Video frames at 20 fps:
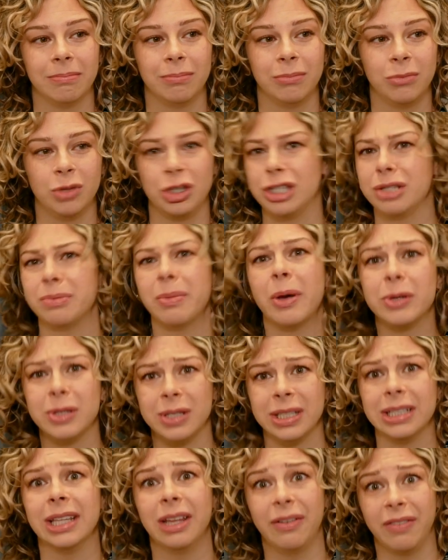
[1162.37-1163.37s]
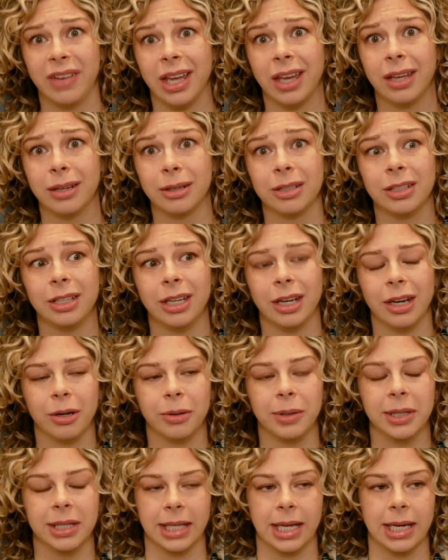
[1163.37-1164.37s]
which is mostly living it,
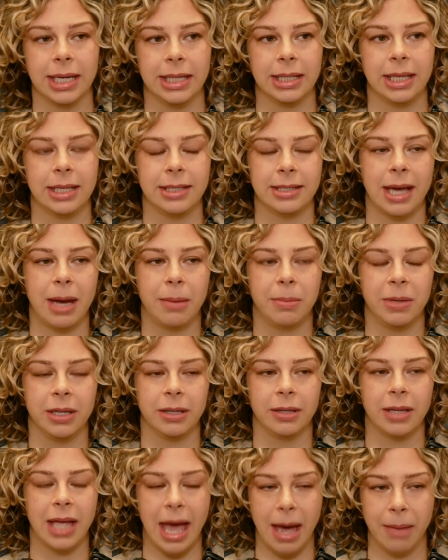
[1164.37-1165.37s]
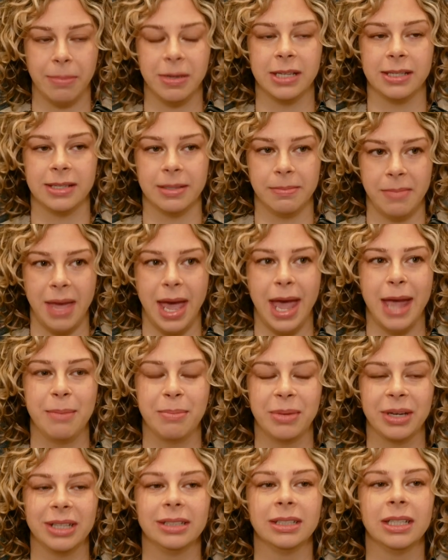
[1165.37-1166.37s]
and letting things happen as it may.
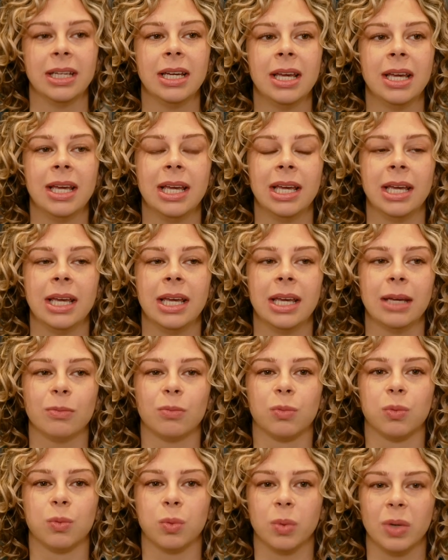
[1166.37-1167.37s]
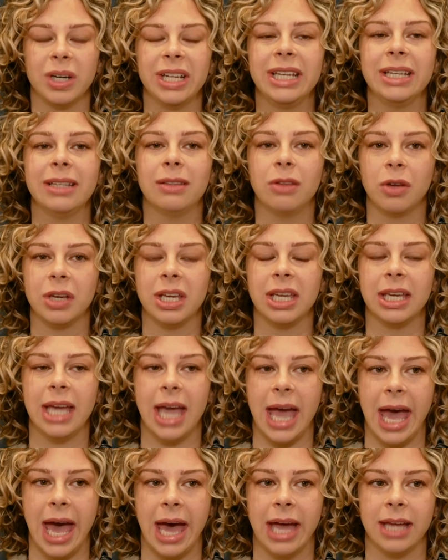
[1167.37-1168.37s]
But re-looking
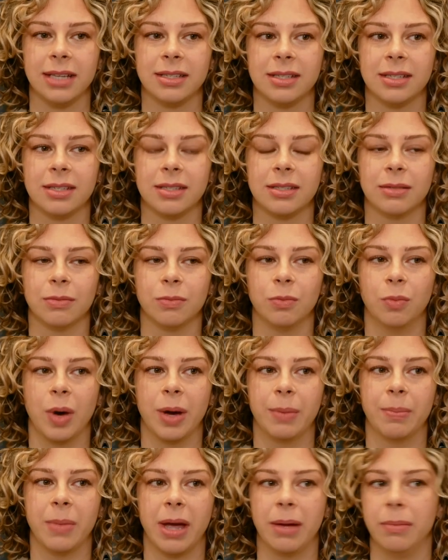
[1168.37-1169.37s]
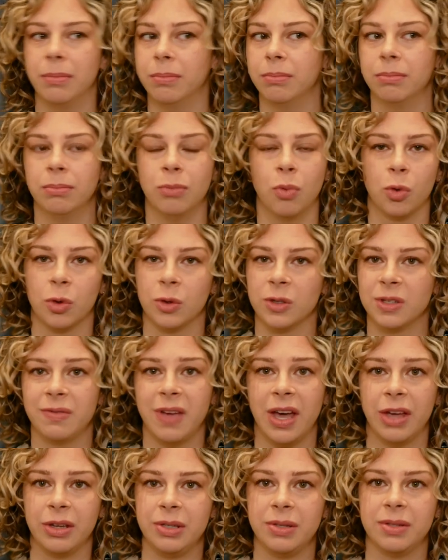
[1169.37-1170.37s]
at what my morals,
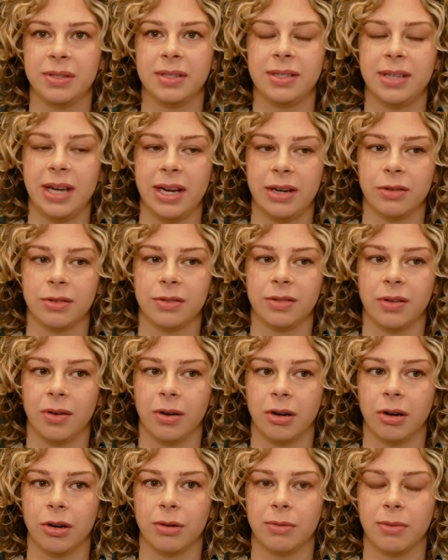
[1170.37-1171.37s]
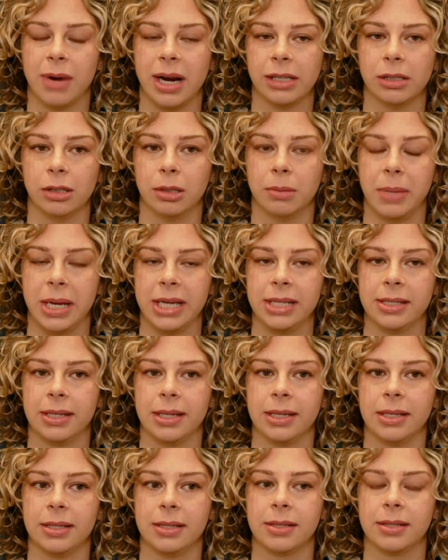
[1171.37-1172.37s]
values, and standards are on a regular
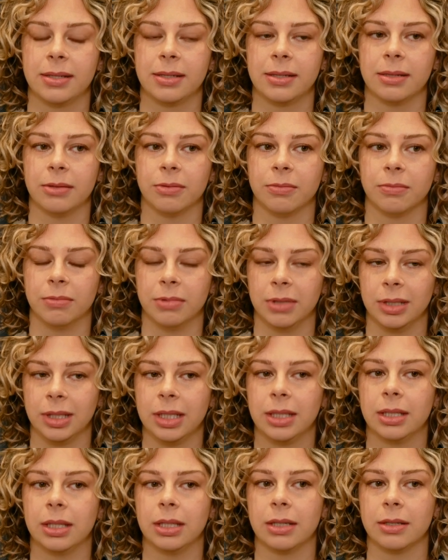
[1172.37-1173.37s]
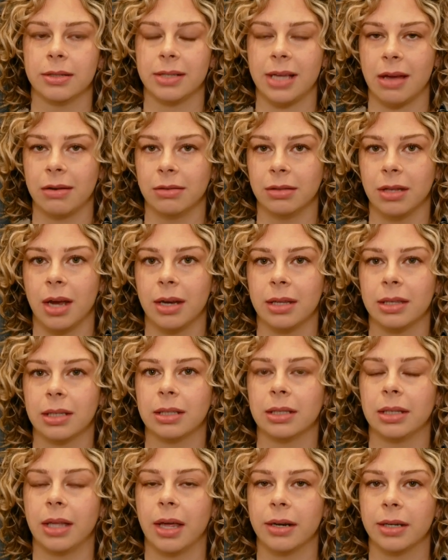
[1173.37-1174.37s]
basis really clears out a lot of the
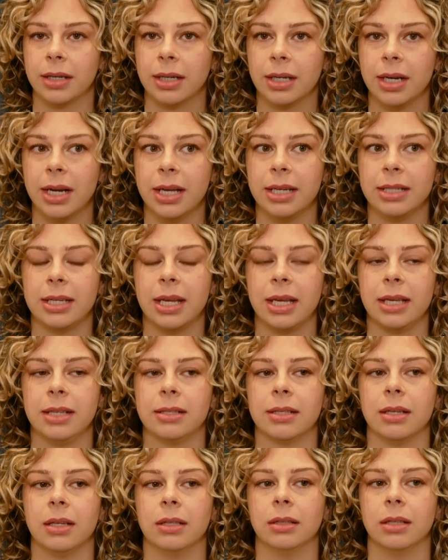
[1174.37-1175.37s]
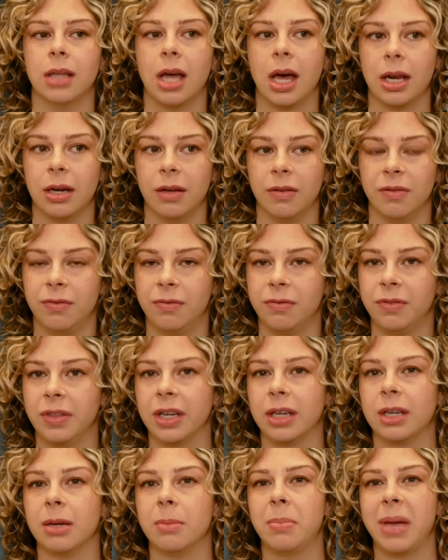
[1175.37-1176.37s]
clutter and takes a lot of
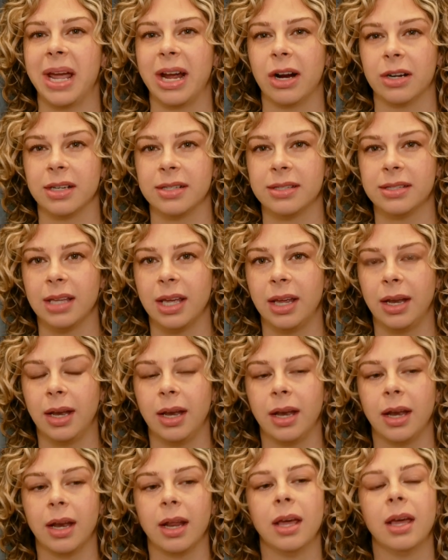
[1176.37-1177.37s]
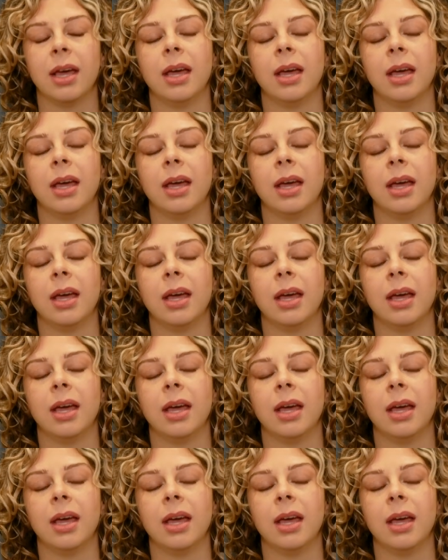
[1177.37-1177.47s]
the comparison